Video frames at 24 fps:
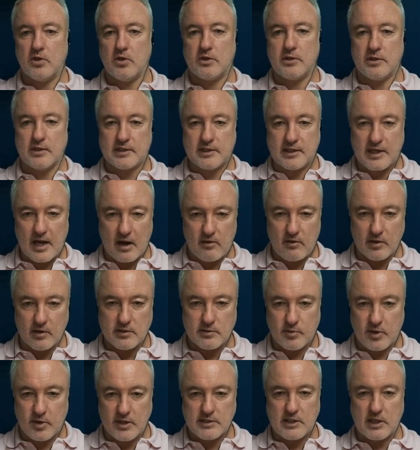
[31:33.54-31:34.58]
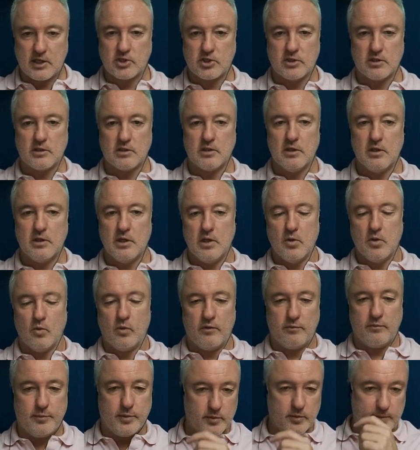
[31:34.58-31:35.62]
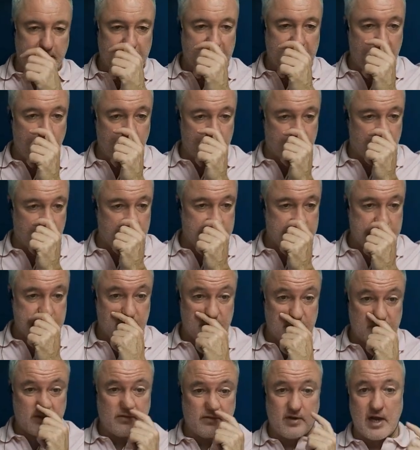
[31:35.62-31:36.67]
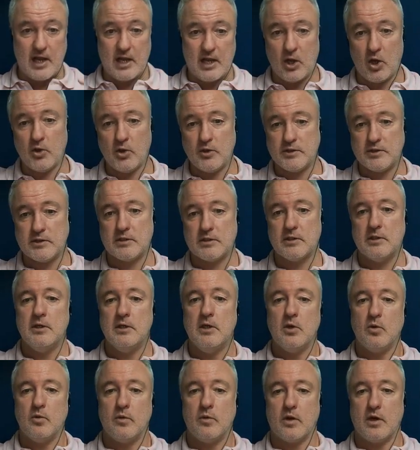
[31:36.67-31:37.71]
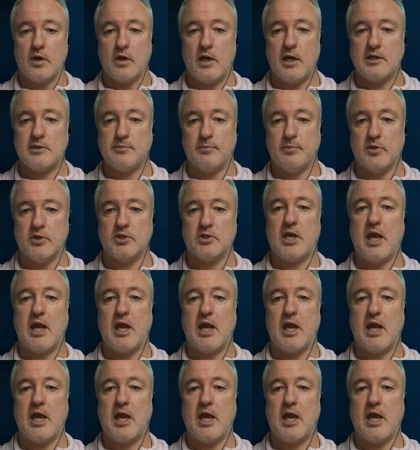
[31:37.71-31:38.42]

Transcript: look at the current price action. We've pulled back here. We've got a series of high lows. We've got a nice bullish